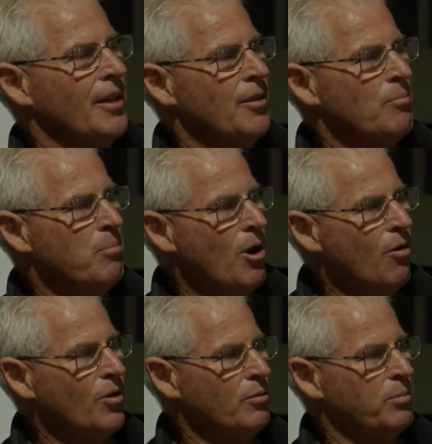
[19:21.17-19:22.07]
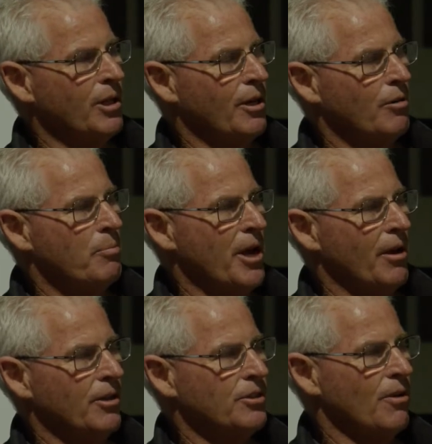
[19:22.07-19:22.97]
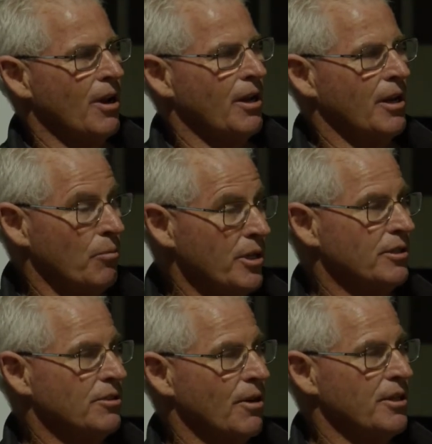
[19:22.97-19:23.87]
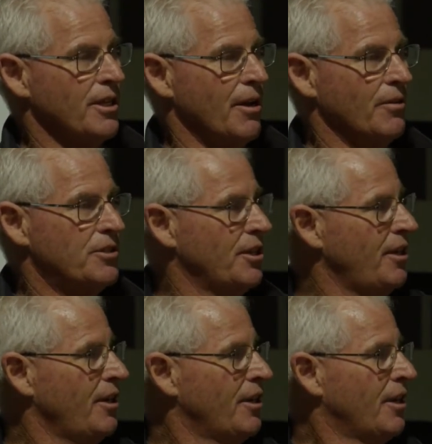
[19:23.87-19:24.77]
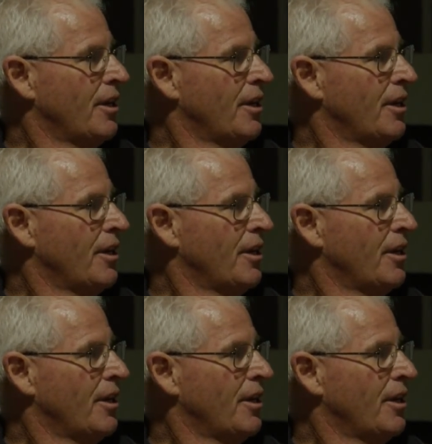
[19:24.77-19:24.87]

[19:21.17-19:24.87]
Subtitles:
the bulk of the political power in Australia, in West Australia, is now in the city.